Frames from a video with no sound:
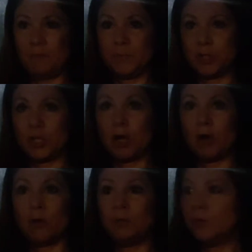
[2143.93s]

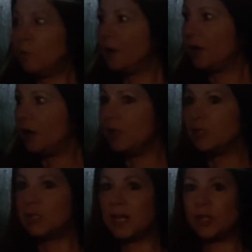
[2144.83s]
So, oh my god,
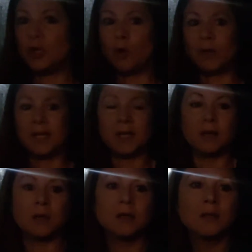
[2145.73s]
there's like no one
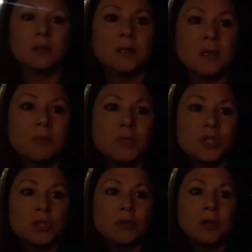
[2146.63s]
here. Look, I'm gonna
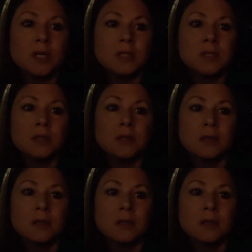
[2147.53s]
show you guys.